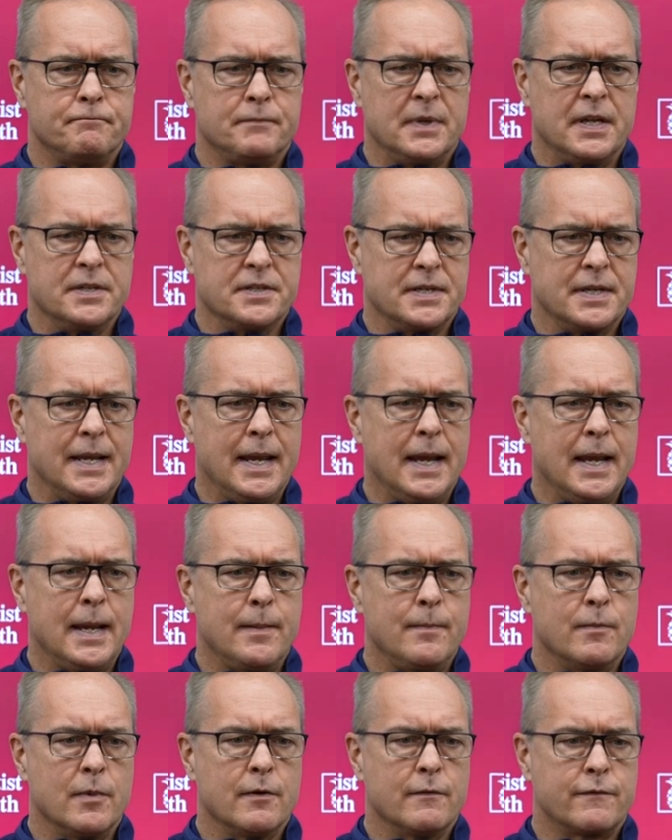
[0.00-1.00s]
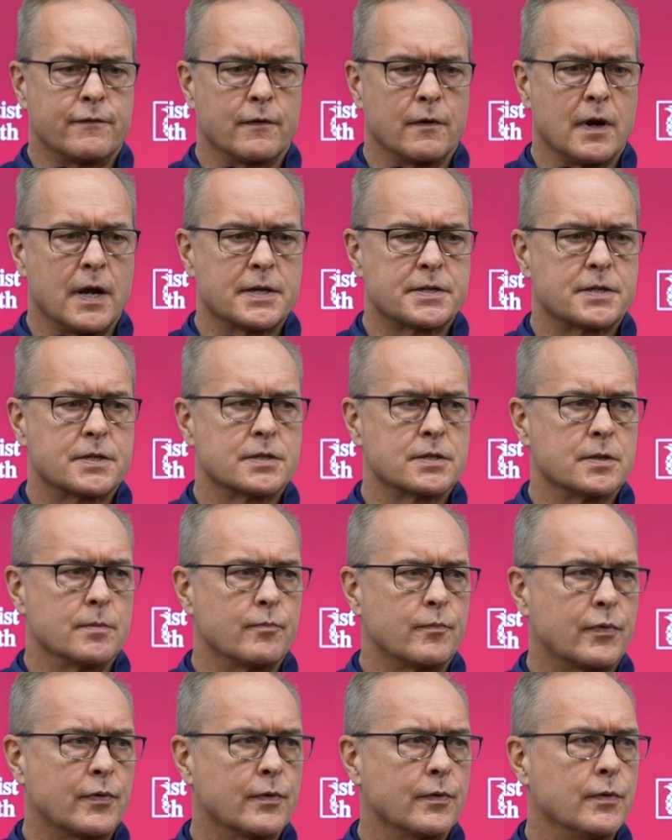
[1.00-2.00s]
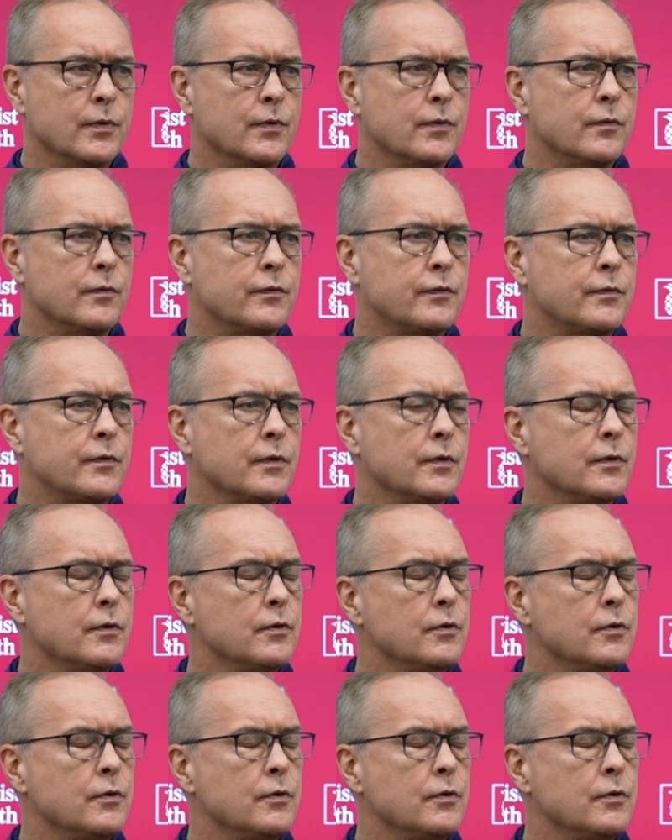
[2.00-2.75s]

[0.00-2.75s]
His game for us has improved.